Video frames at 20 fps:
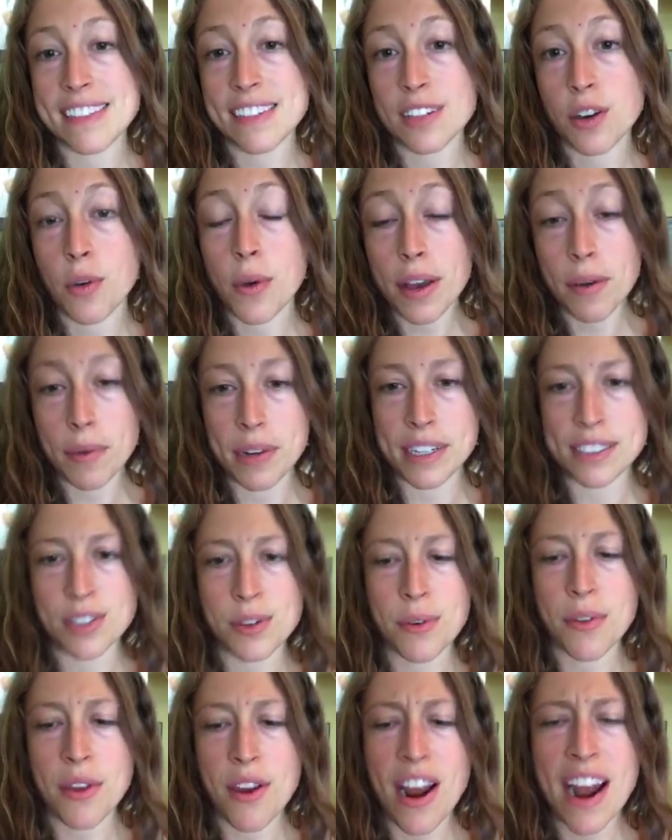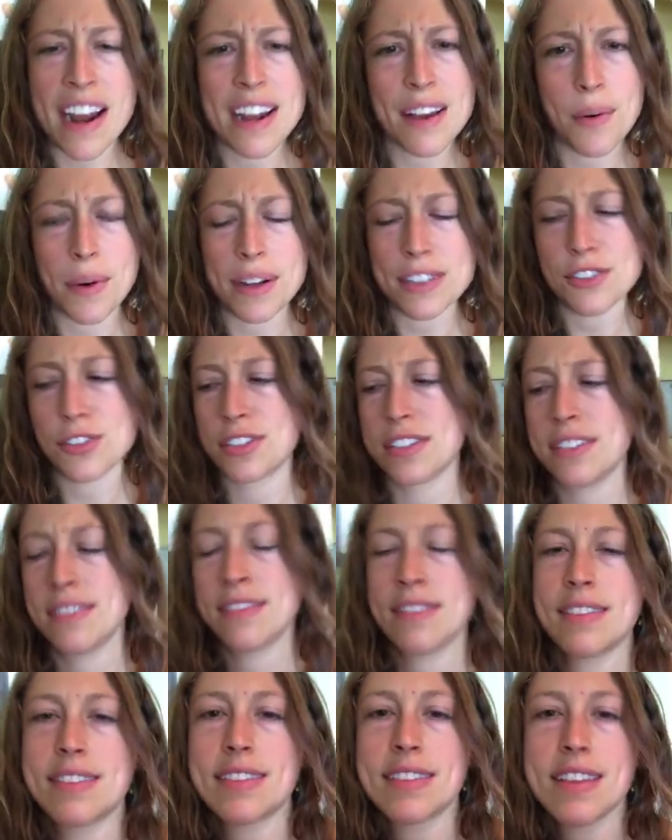This is a quick one. So are there any
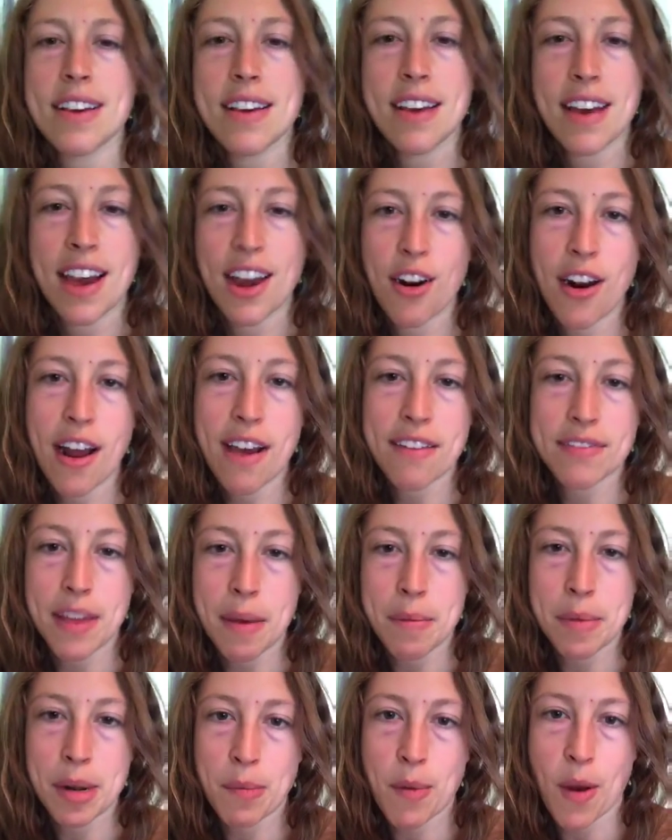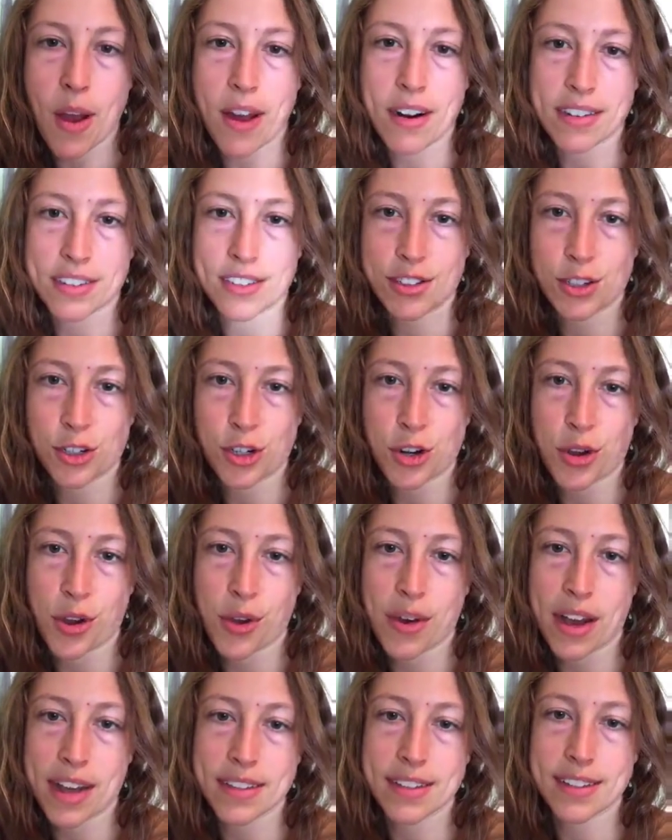questions? I don't have that many products to
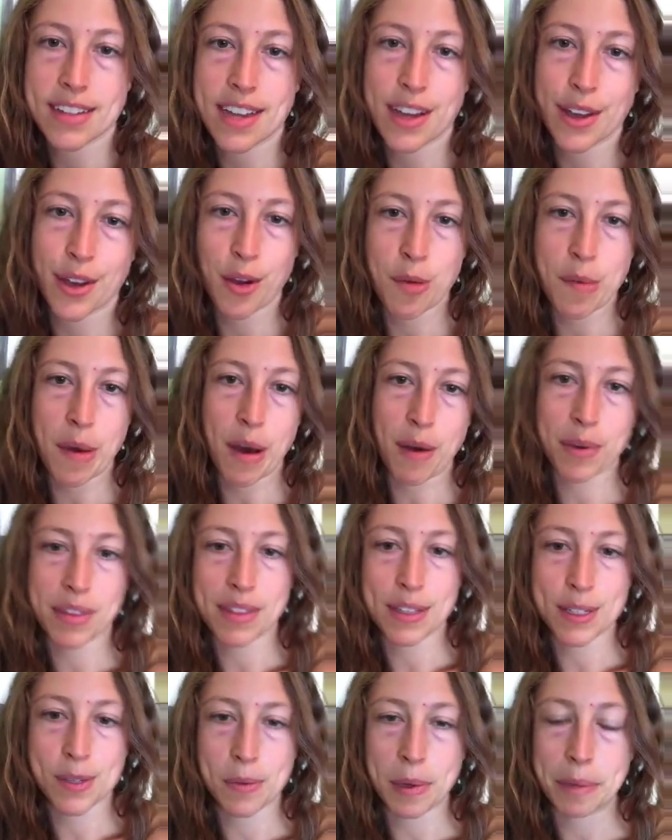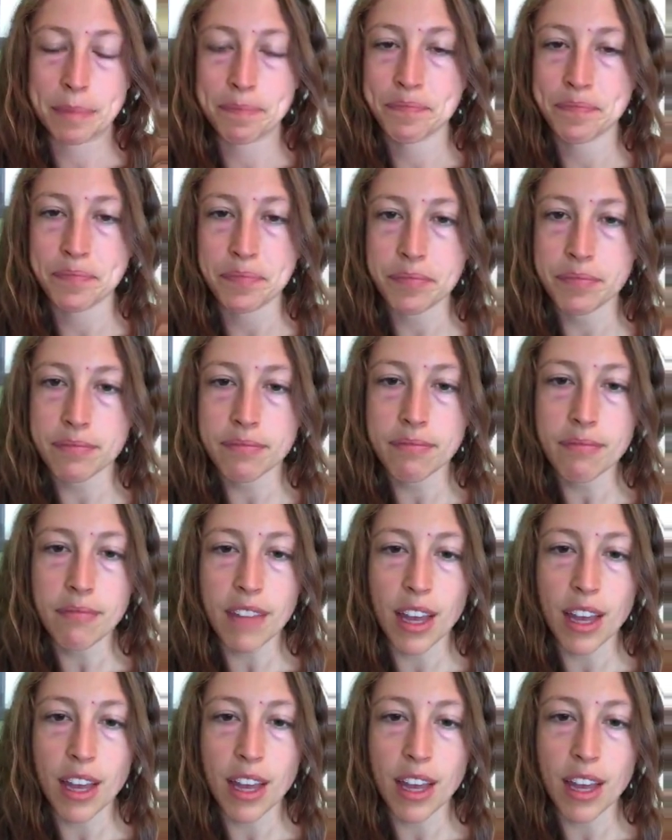show you guys and tell you about with this one.